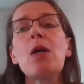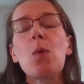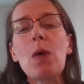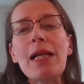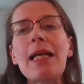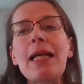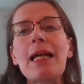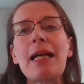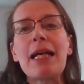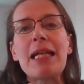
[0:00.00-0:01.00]
Well,
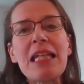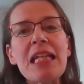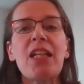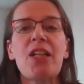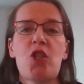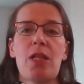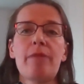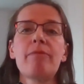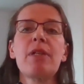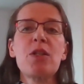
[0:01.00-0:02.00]

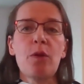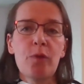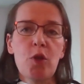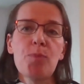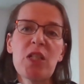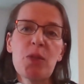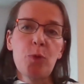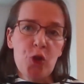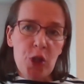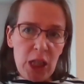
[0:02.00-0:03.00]
EEG is of course much
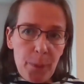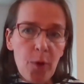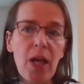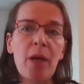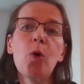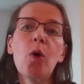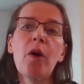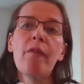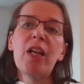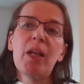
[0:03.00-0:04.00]
more cheaper and more
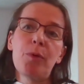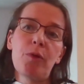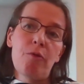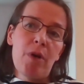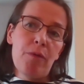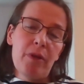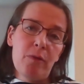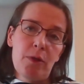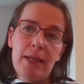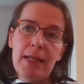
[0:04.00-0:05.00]
available around the
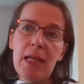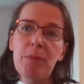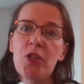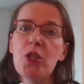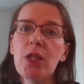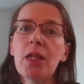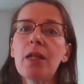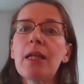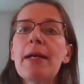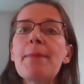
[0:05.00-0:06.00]
world than MEG.
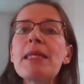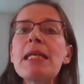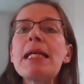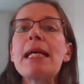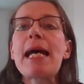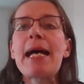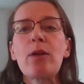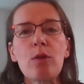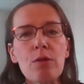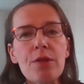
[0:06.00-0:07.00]
And
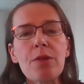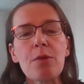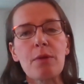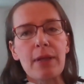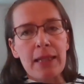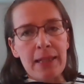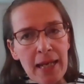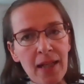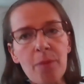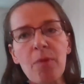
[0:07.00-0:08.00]
also in
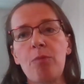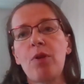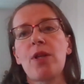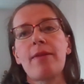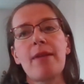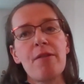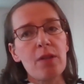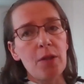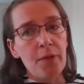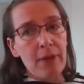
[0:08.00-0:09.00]
AI-Mind project, there is
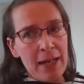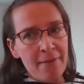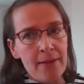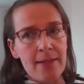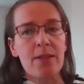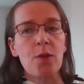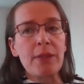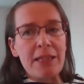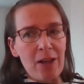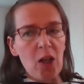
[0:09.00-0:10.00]
a lot of emphasis on
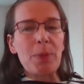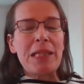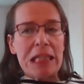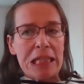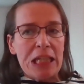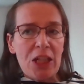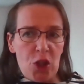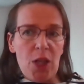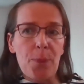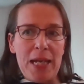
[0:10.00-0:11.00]
developing
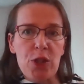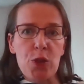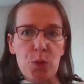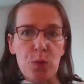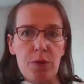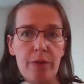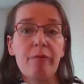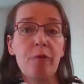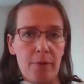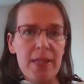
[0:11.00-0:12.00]
EEG-based tools
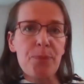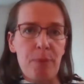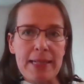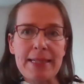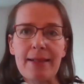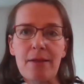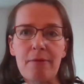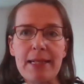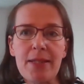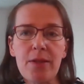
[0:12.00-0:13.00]
for these practical
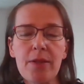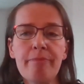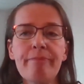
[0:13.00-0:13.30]
reasons.